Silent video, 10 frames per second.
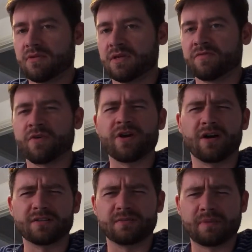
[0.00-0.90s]
it's very
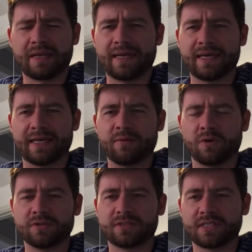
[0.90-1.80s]
hard to play any
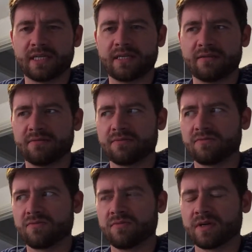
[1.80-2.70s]
one scene
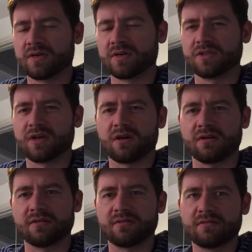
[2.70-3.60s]
because you
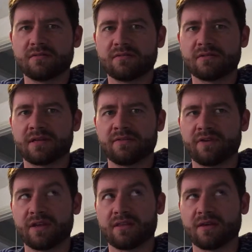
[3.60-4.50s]
can't give
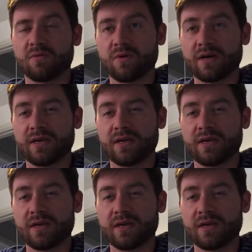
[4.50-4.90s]
anything away.